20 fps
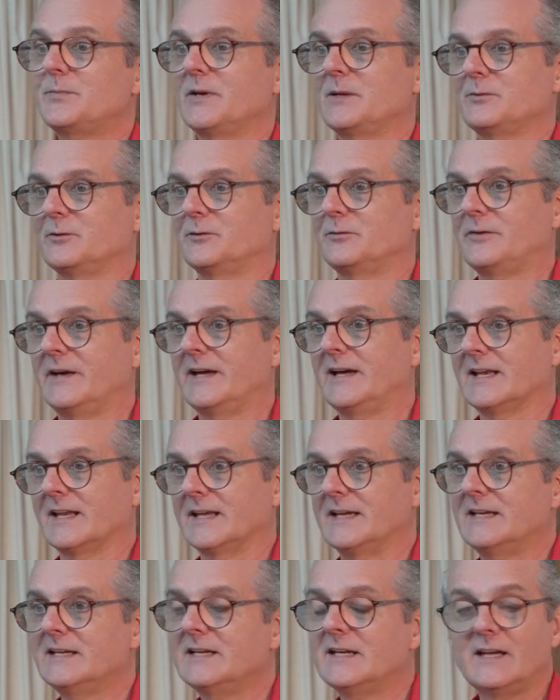people
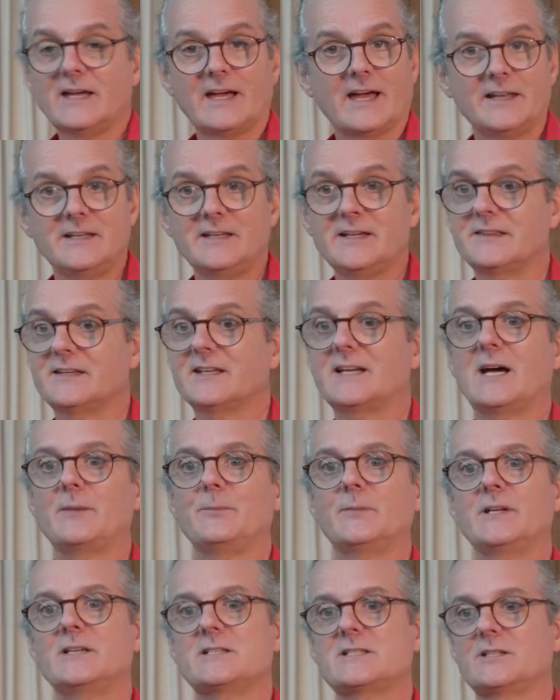fairly, and yet the
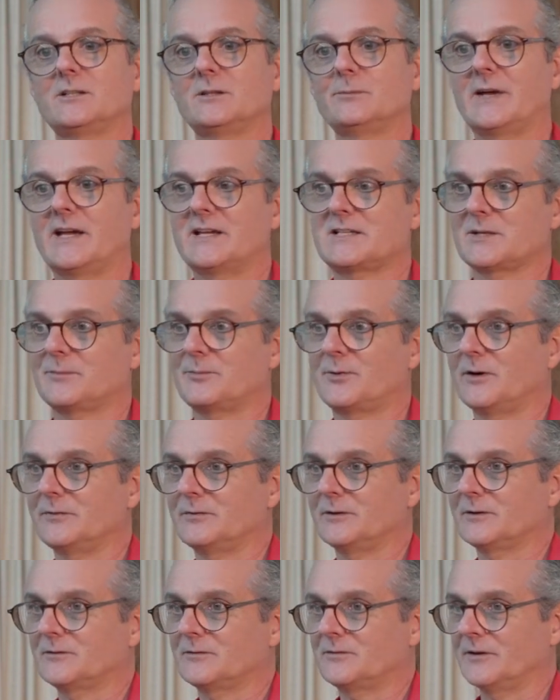company still makes a
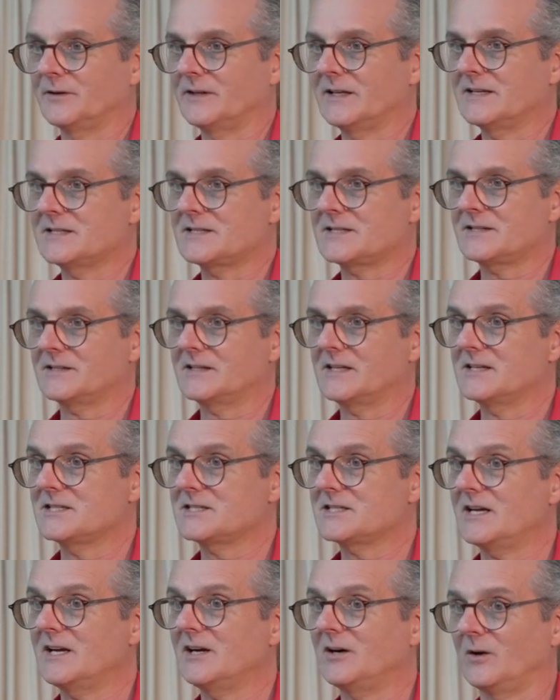profit for their
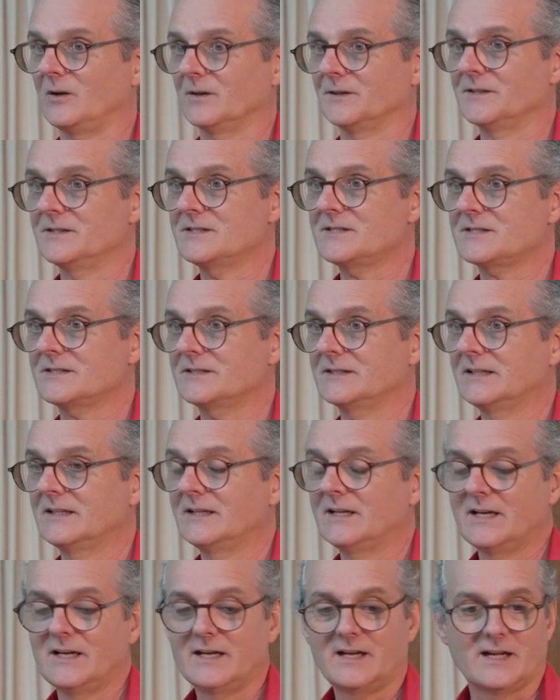shareholders.
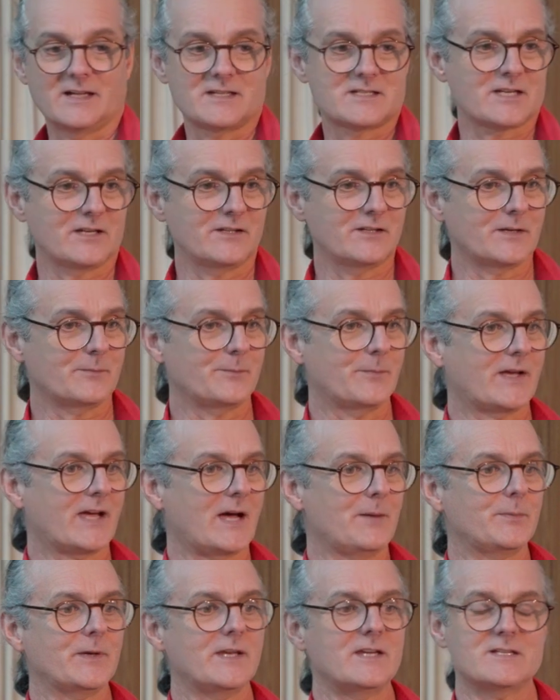And so the
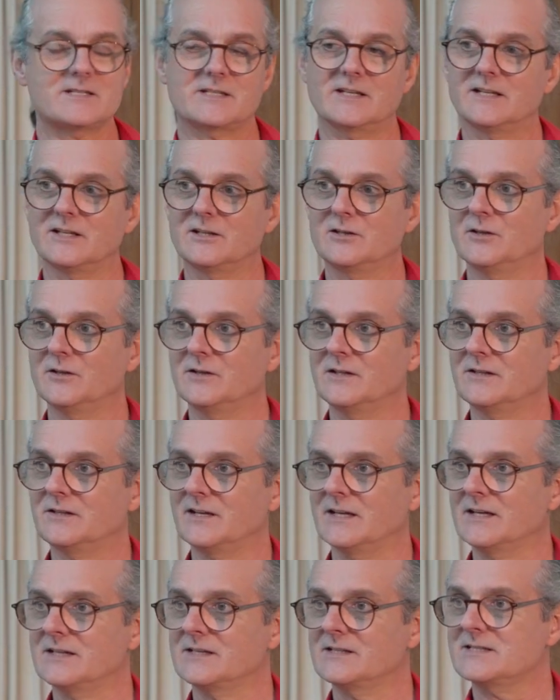companies that are doing
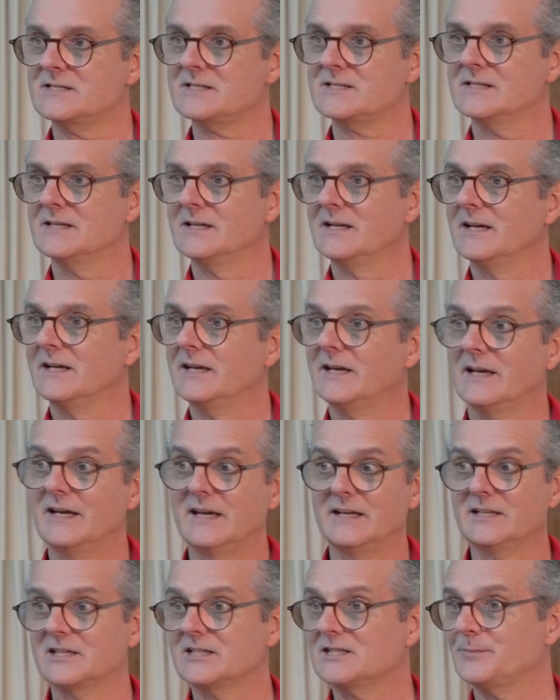things
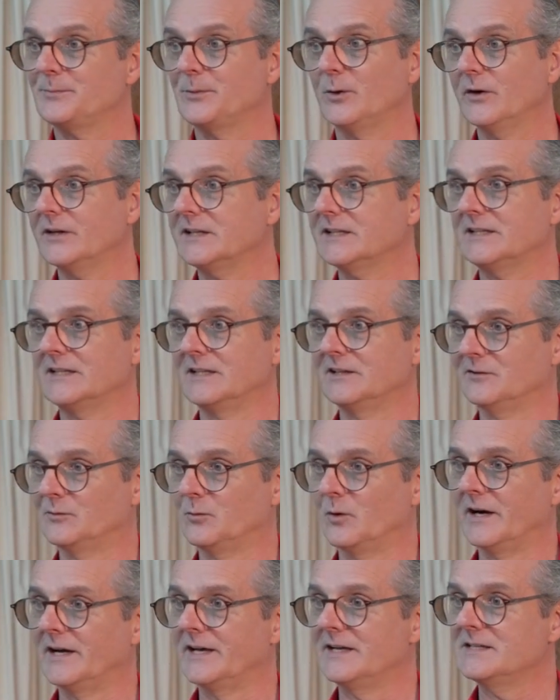in exploitative
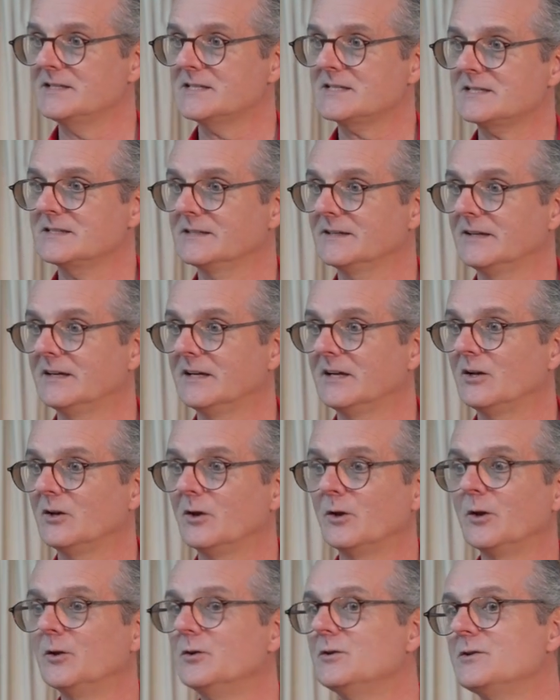ways
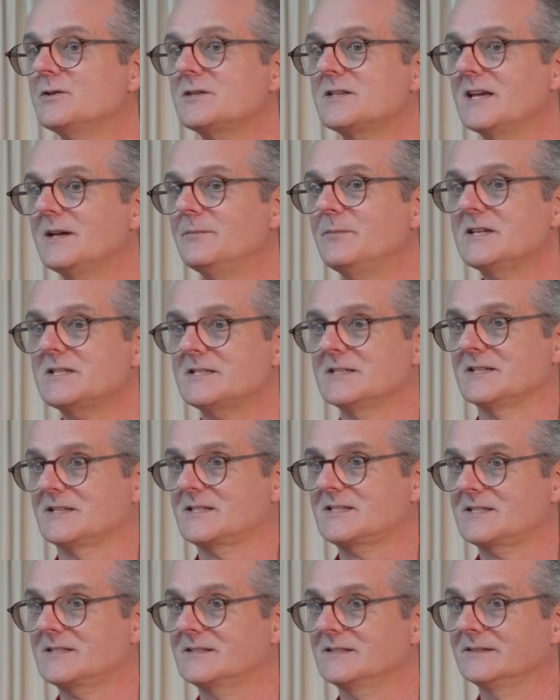lose their
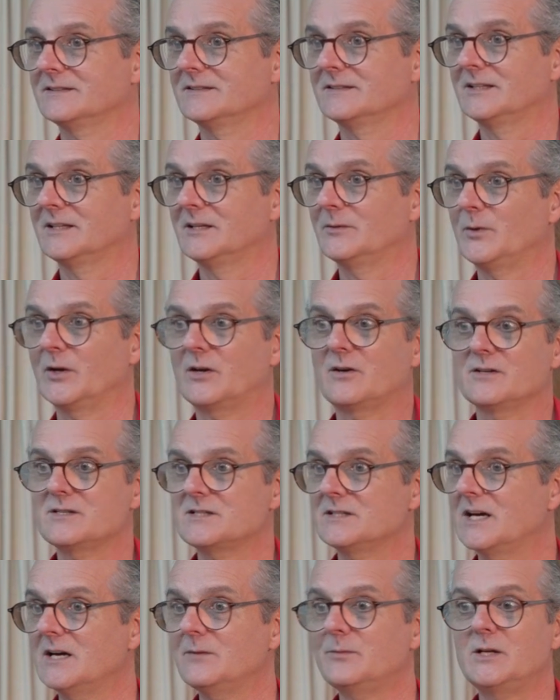business because
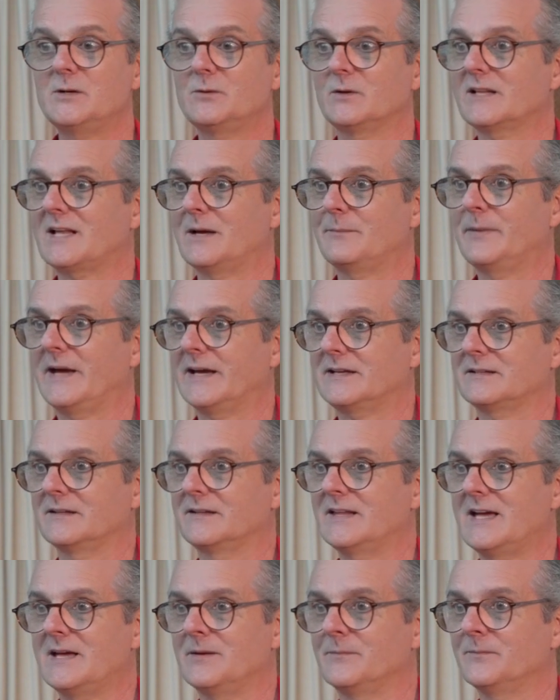nobody will come back to
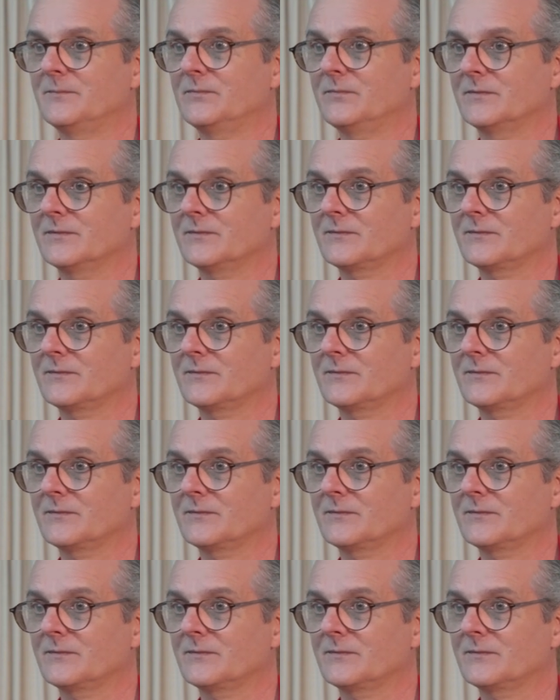them.